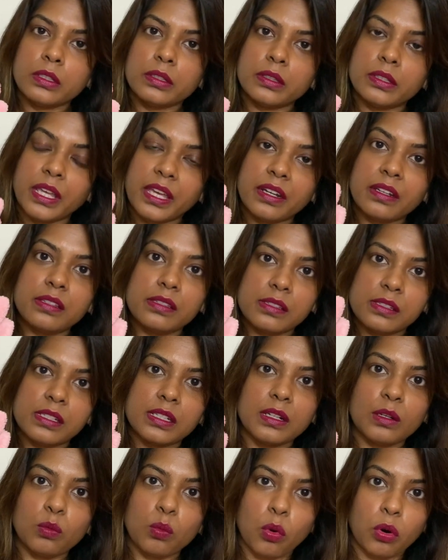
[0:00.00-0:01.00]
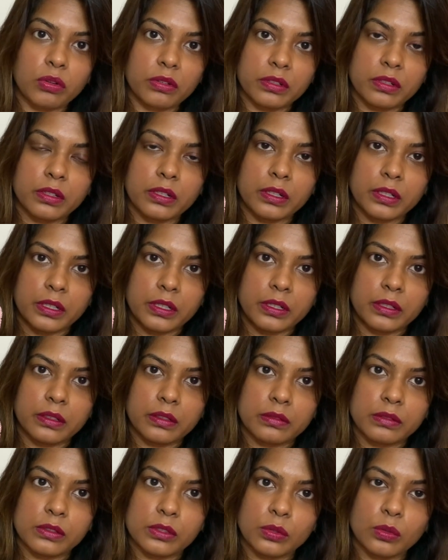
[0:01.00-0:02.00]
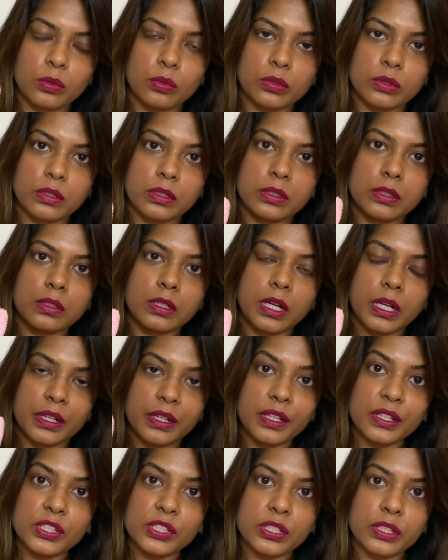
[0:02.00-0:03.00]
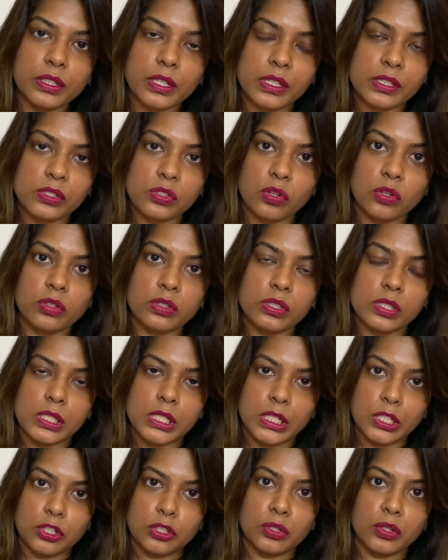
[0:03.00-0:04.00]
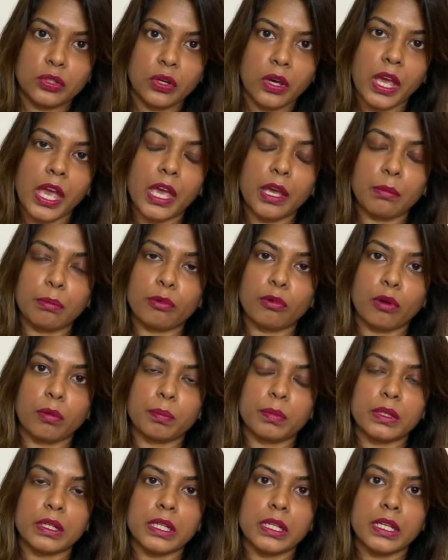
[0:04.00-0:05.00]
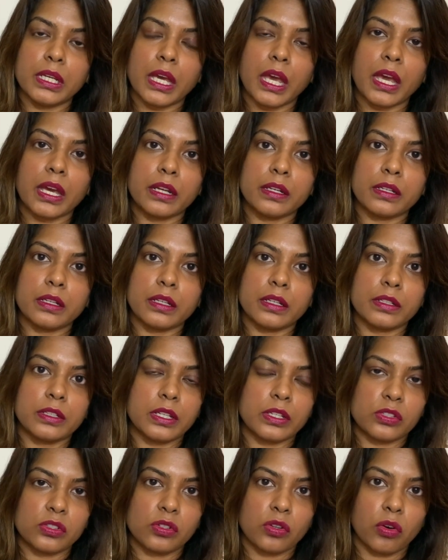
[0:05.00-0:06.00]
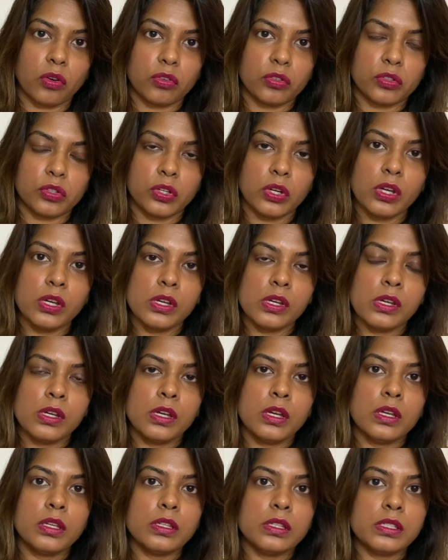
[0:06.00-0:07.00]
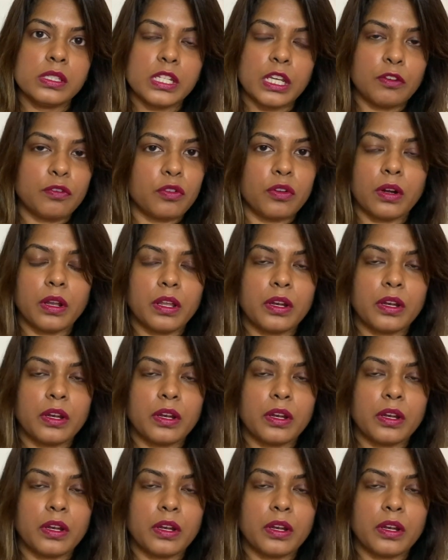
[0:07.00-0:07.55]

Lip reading: there is still water in it, so the conditioner does not stick to your hair properly and it does not stay for long.